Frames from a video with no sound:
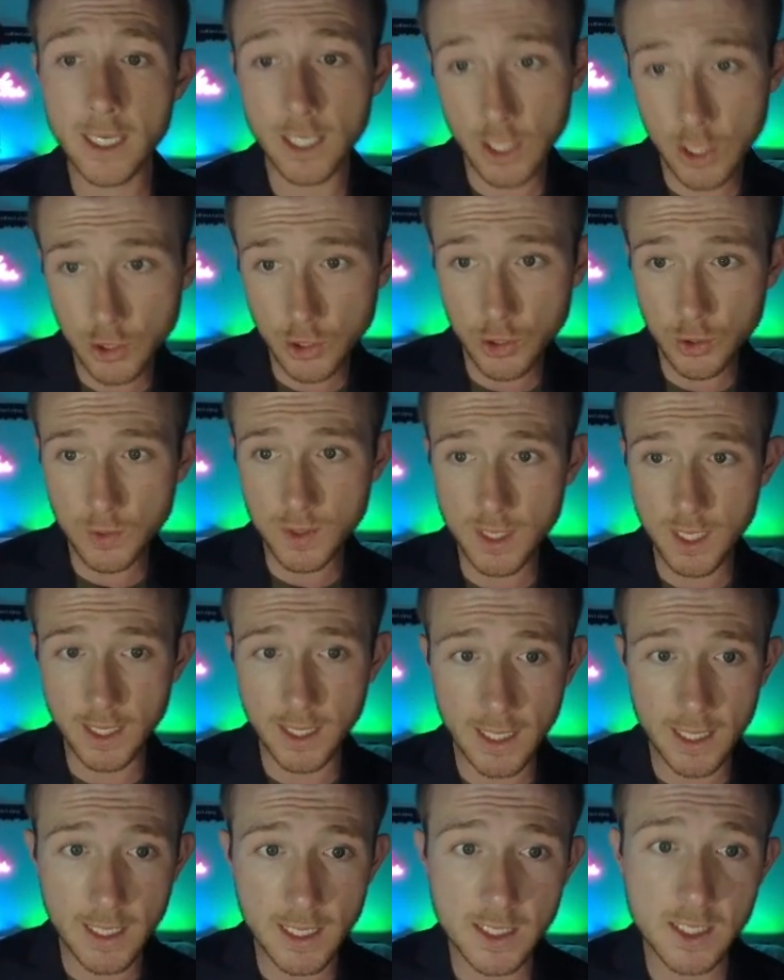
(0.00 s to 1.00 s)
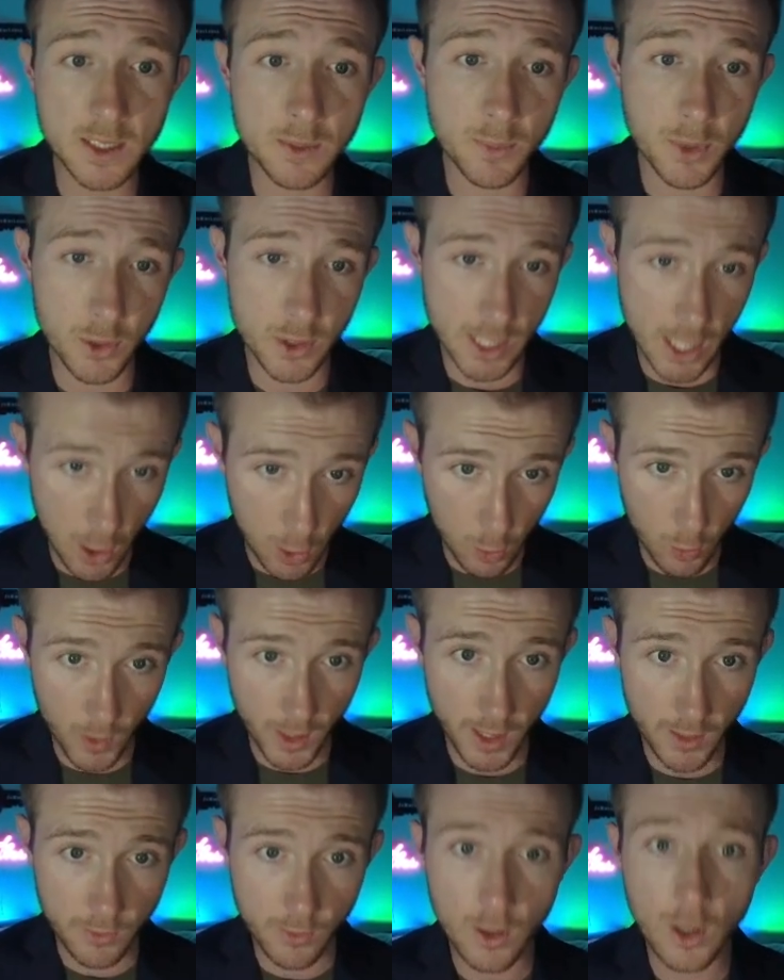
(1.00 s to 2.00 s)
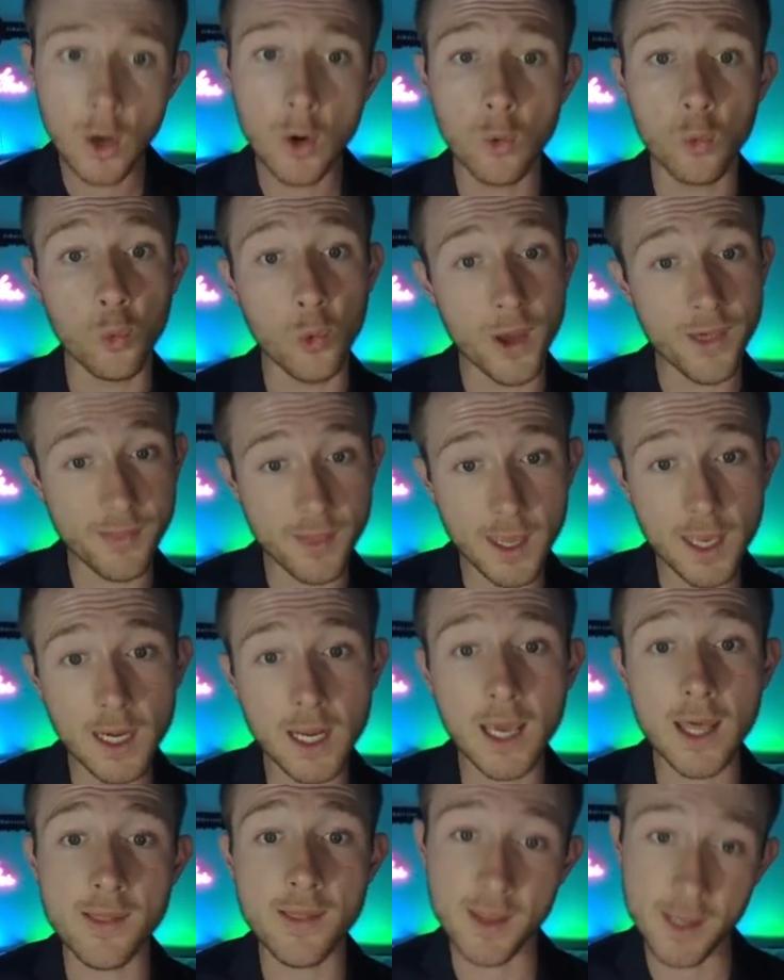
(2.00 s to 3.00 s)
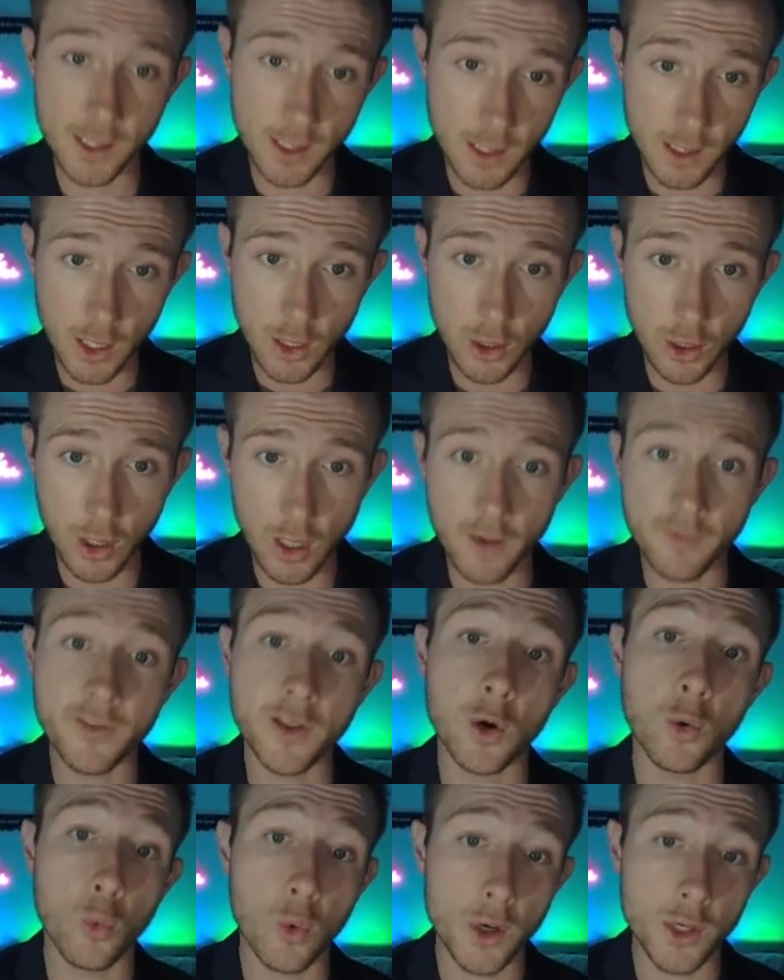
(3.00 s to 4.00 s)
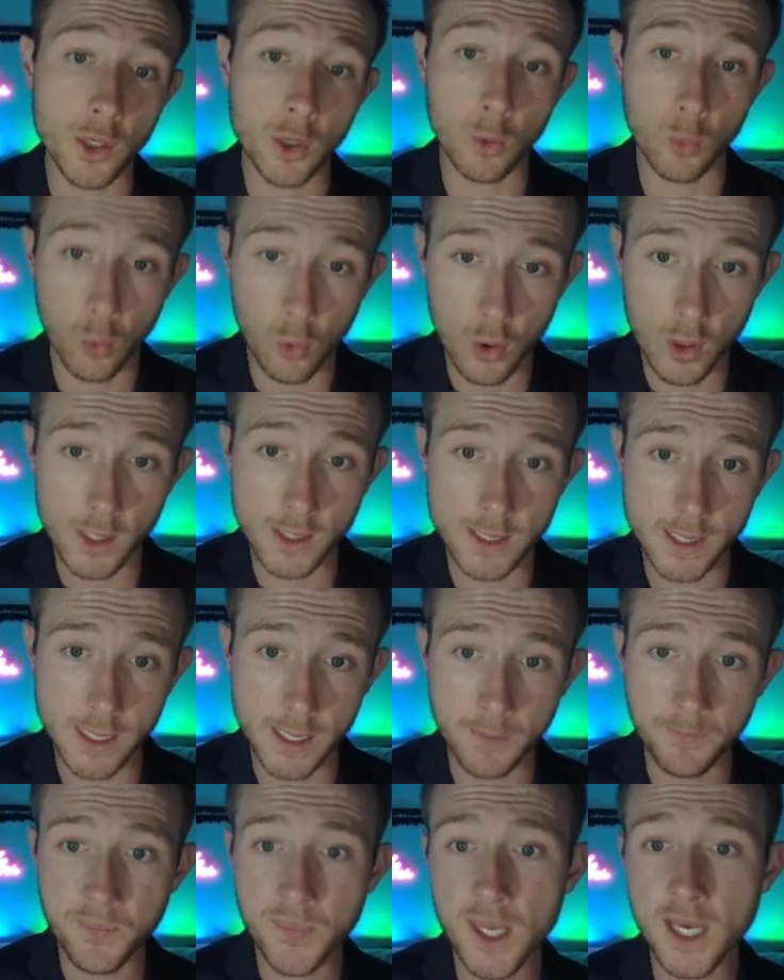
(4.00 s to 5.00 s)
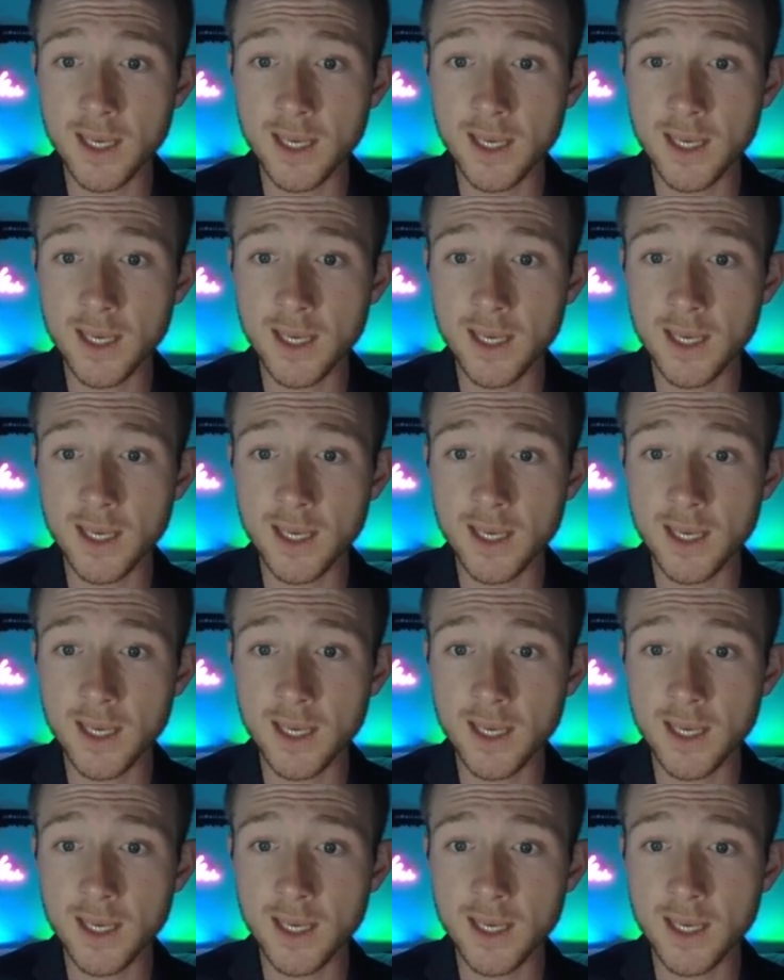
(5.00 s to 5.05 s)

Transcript: issues that needed to be dealt with within the year of their 1-year warranty.